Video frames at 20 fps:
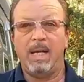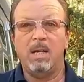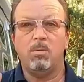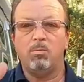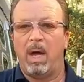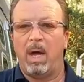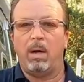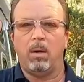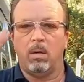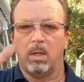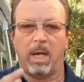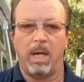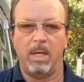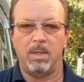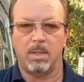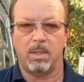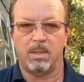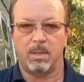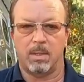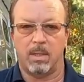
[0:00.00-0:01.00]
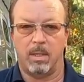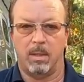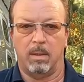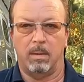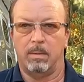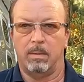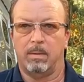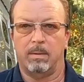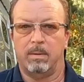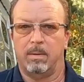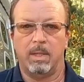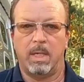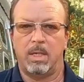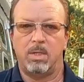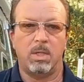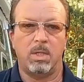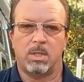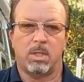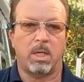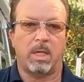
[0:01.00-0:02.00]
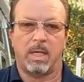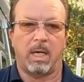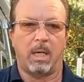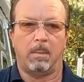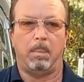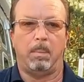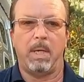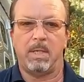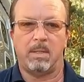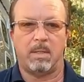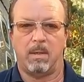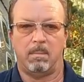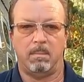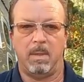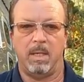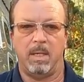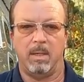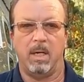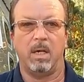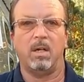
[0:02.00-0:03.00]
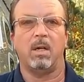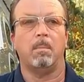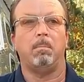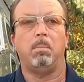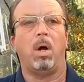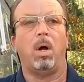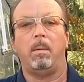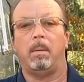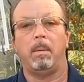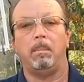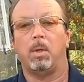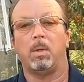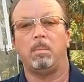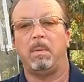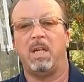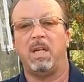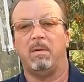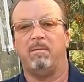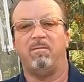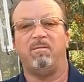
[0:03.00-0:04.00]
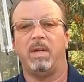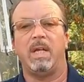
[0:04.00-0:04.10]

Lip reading: can rattle cages here. They're just gonna get pissed at me and they're gonna probably put me in